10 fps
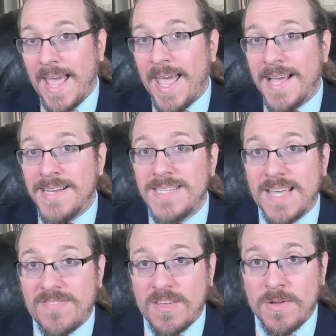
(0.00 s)

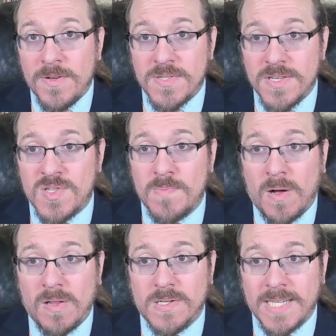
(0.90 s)
And if you use a
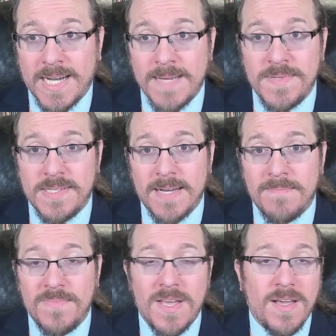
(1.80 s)
smaller time
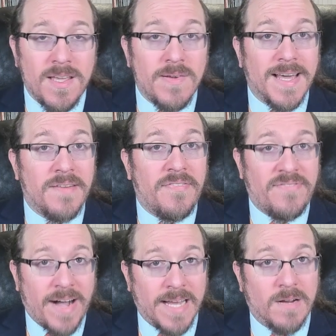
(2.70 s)
step, you get a
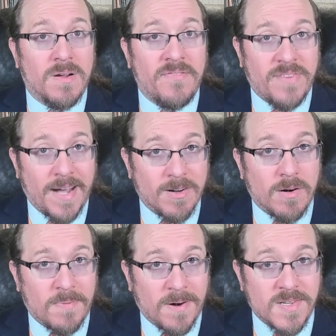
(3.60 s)
finer and finer
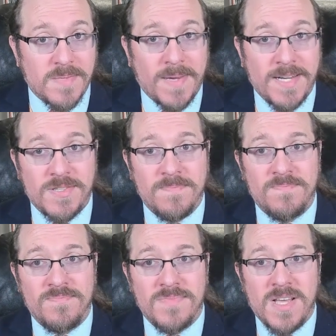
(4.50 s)
approximation,
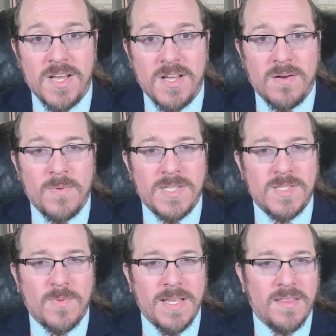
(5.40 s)

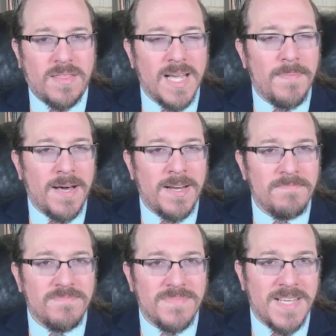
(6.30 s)
which, when you think about
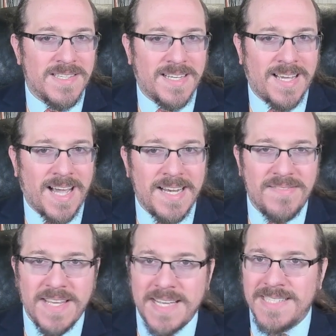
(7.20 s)
it, is kind
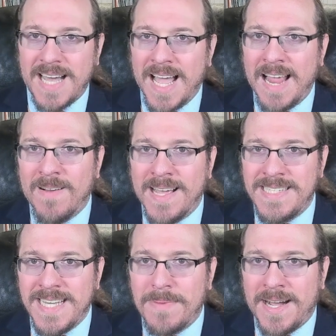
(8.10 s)
of the entire
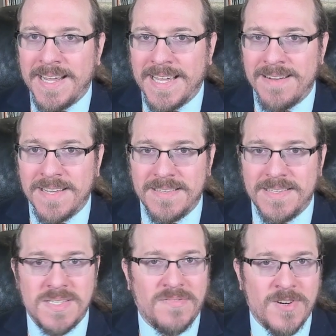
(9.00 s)
idea behind
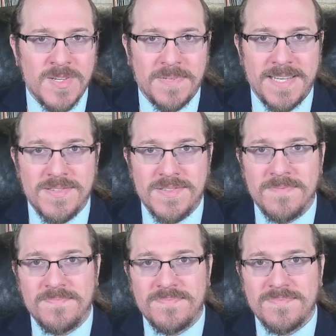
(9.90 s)
calculus in the first place.